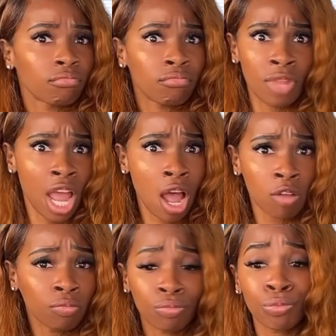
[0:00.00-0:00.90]

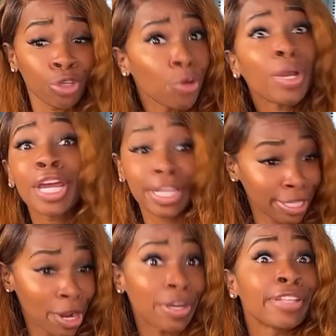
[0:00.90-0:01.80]
No, you were gonna
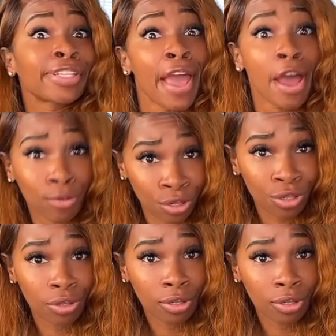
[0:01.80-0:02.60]
sit on this couch.